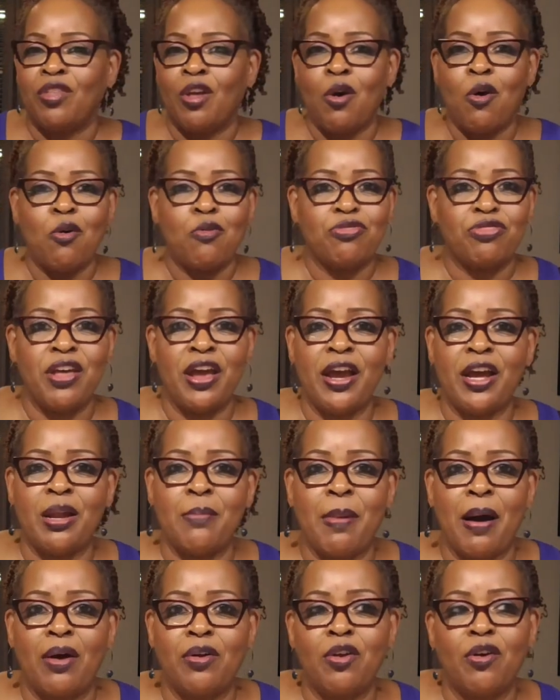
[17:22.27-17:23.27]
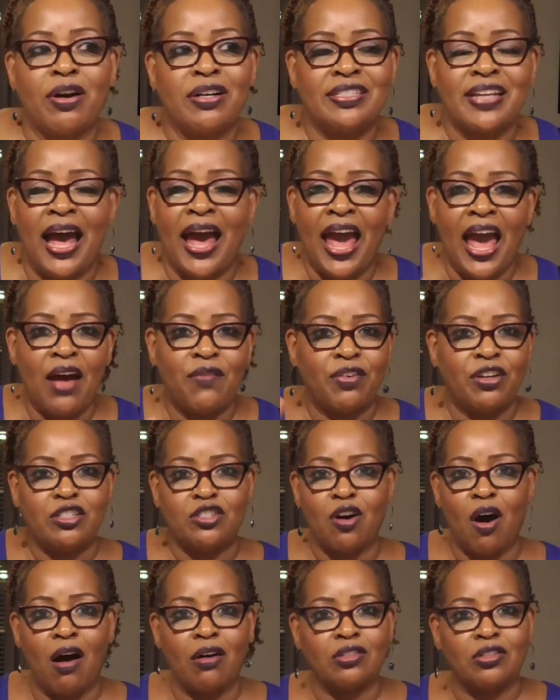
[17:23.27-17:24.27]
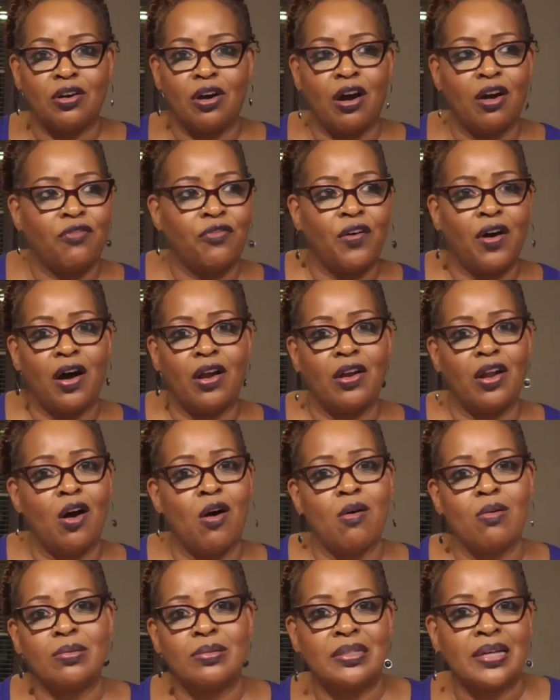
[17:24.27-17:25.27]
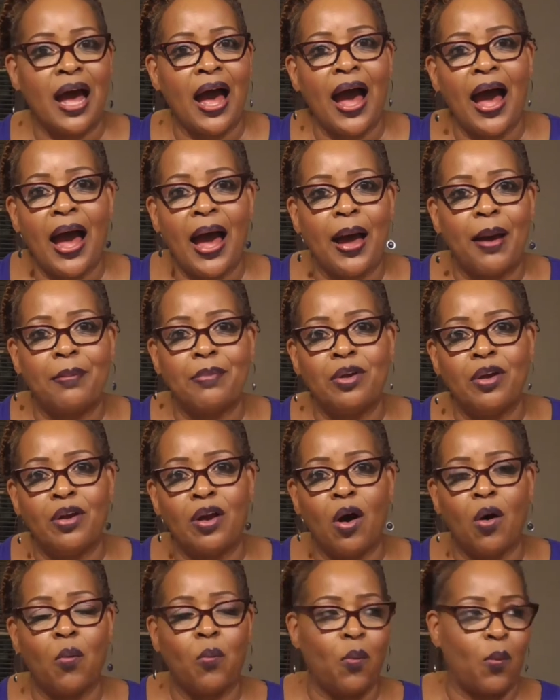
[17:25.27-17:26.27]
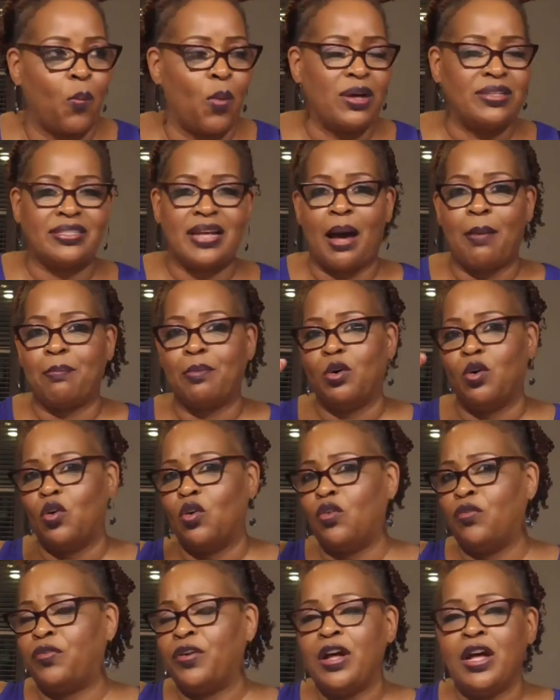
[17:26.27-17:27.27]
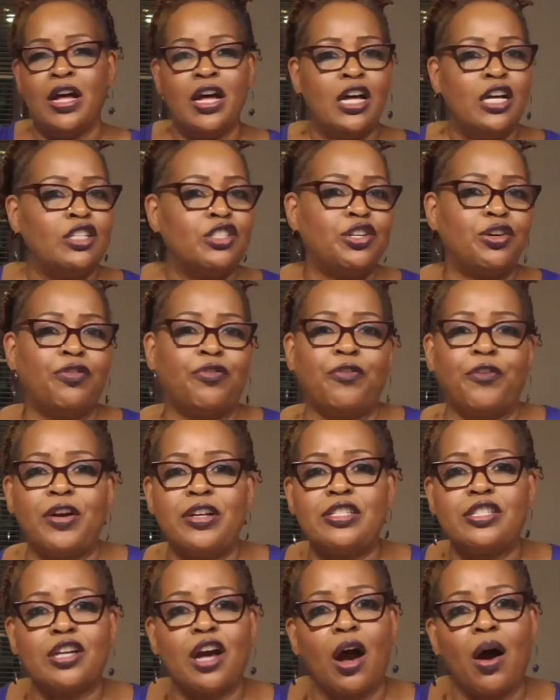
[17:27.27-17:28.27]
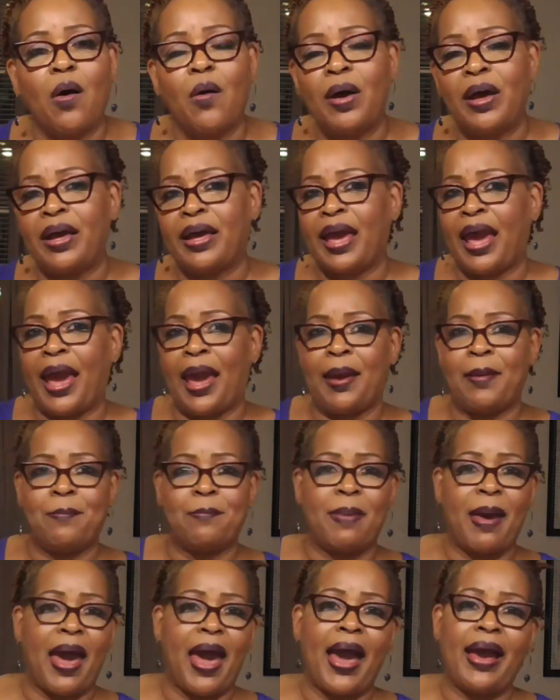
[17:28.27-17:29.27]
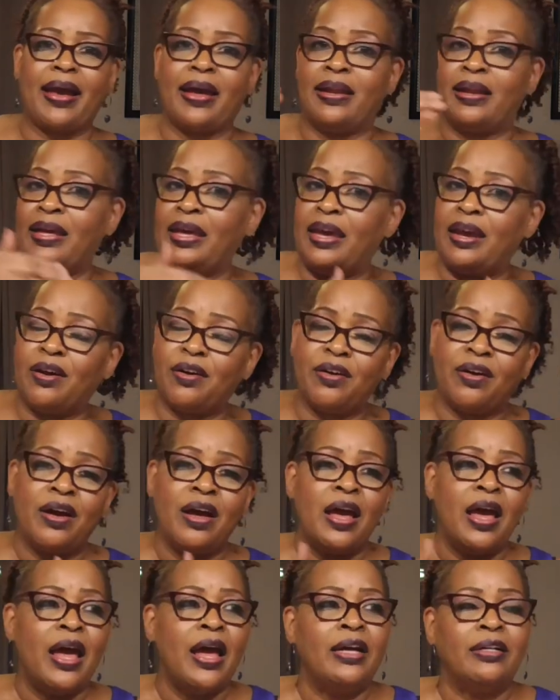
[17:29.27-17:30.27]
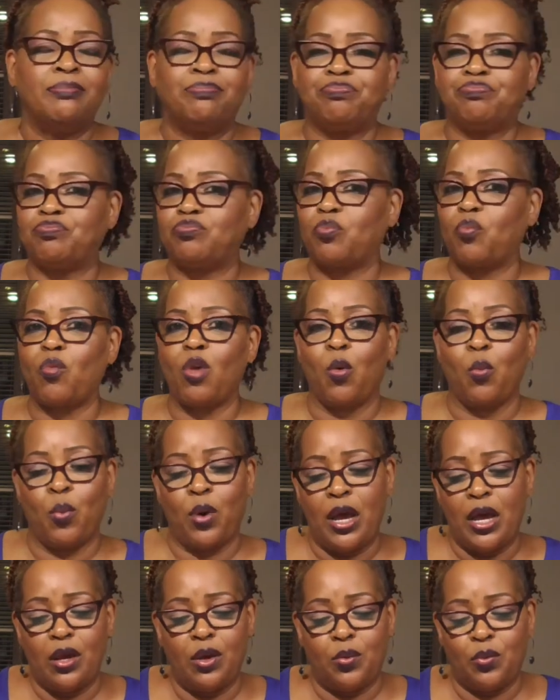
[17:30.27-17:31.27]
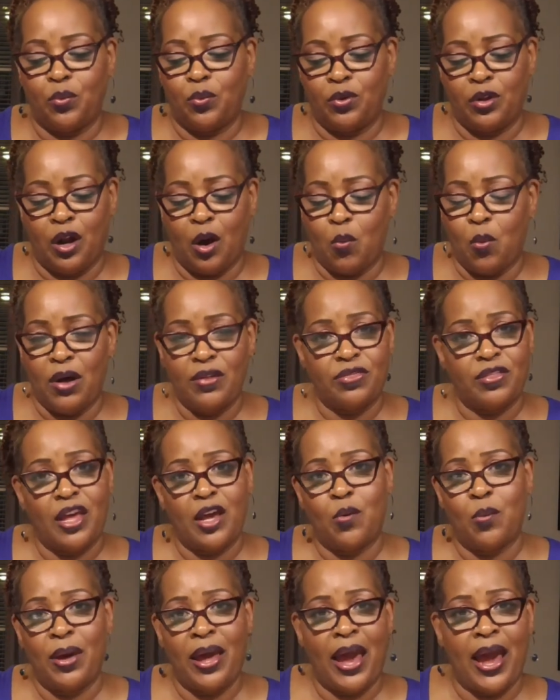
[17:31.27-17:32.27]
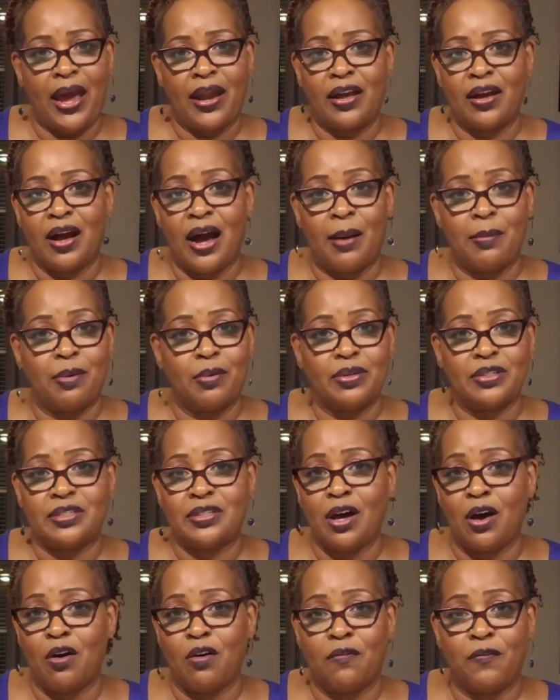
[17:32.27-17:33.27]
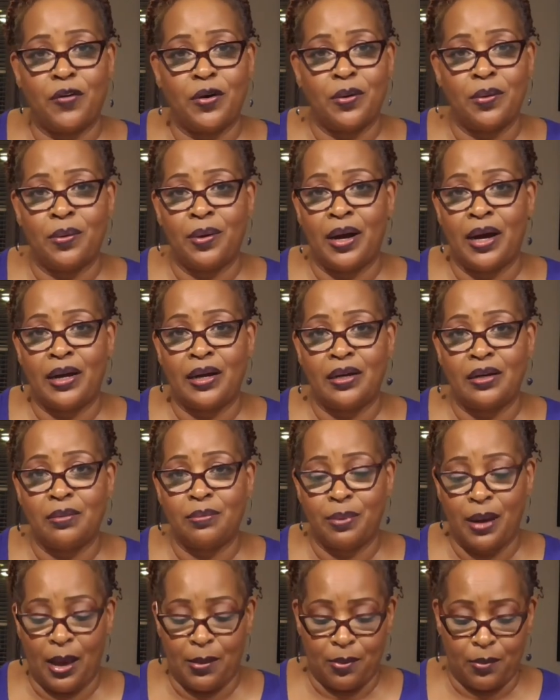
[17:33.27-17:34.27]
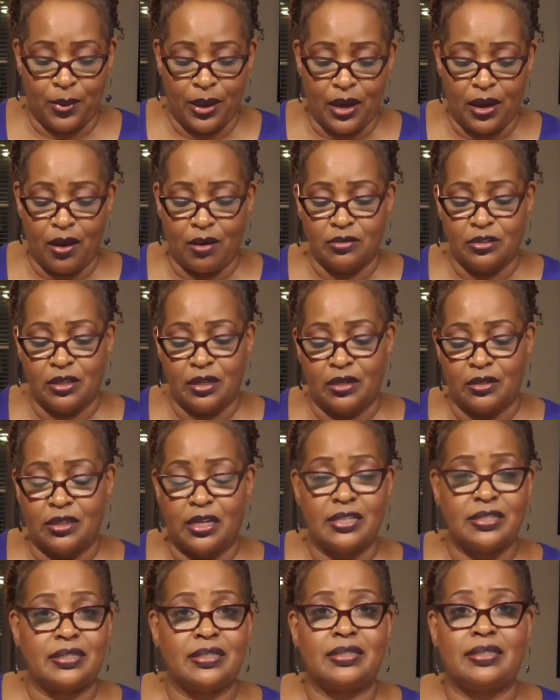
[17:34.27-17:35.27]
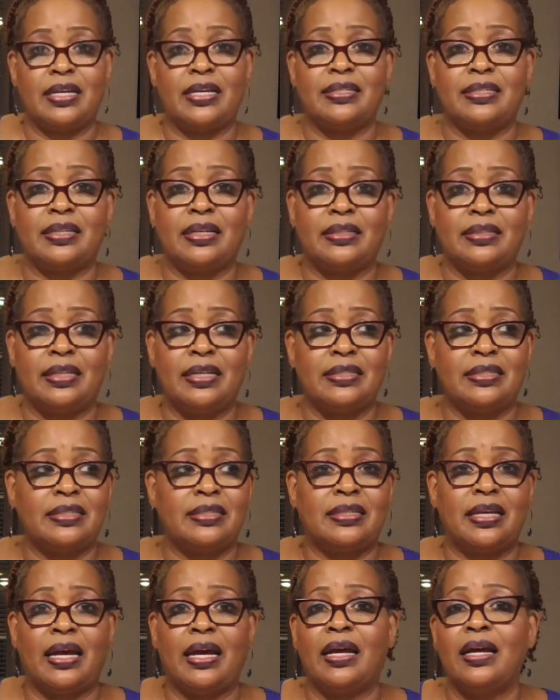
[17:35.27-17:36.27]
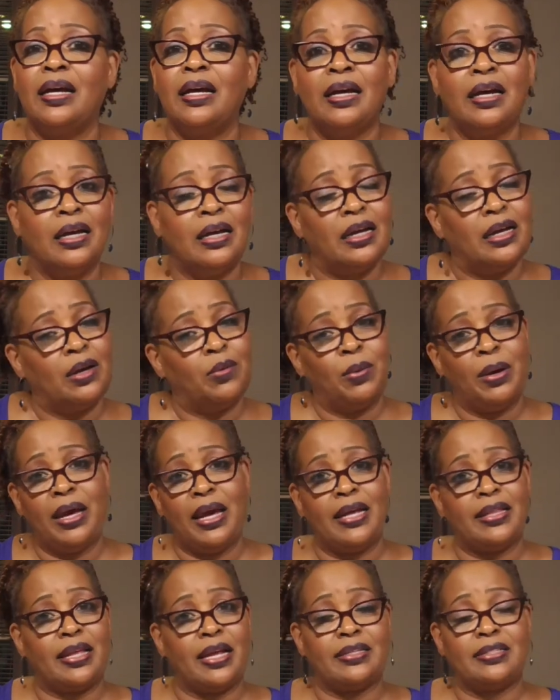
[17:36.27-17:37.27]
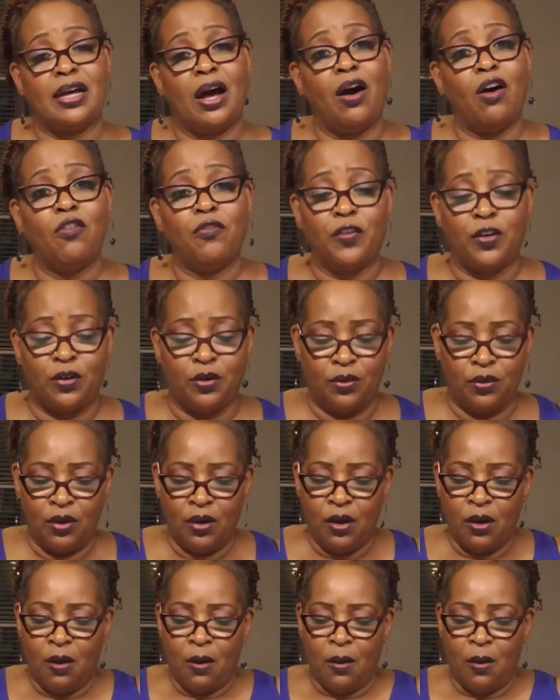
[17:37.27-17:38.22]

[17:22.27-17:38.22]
who's thinking about you, because I haven't talked to her for a long time. You know, once I moved to Frisco and came back, and here, you know, one thing we had in common was soul food, honey. Baby, we go to this is it, and we eat that soul food.